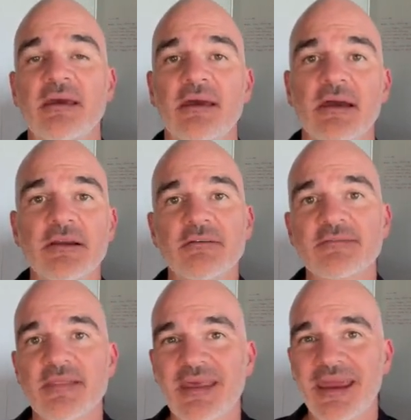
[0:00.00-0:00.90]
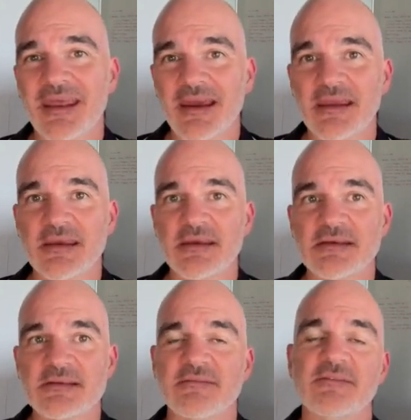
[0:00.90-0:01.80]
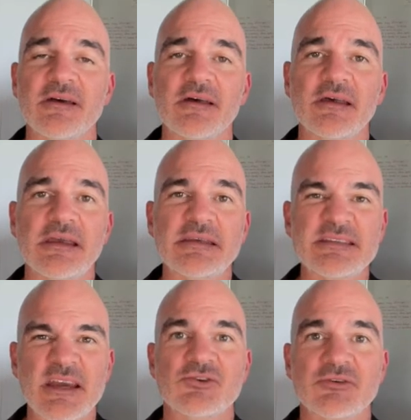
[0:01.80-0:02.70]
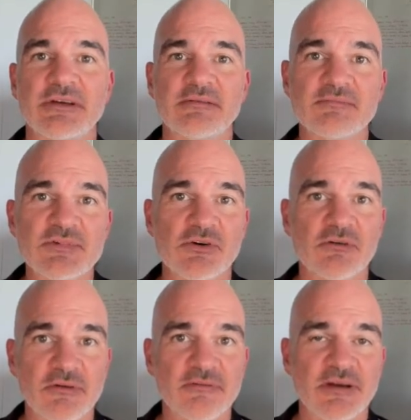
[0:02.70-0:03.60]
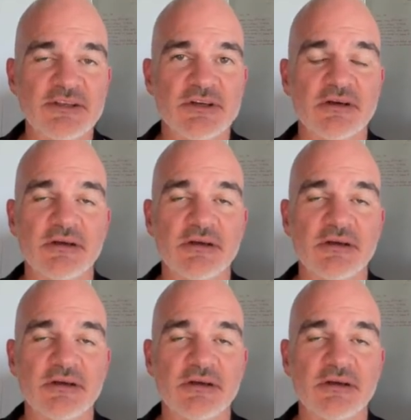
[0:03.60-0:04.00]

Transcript: and often the headache is a fairly secondary sort of a feature.